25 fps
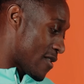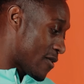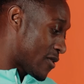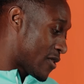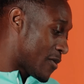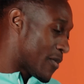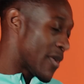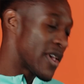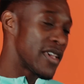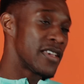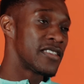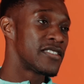it was
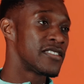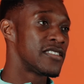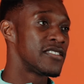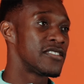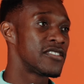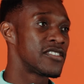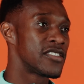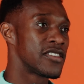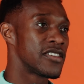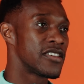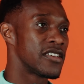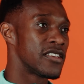amazing
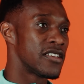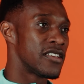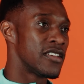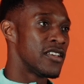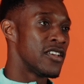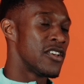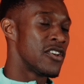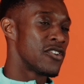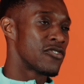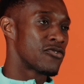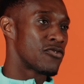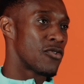to
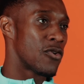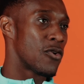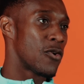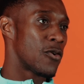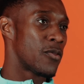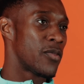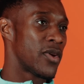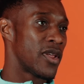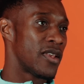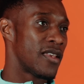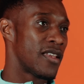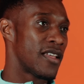grow
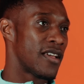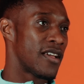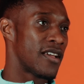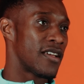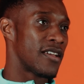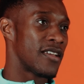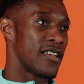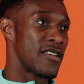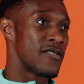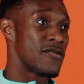up in that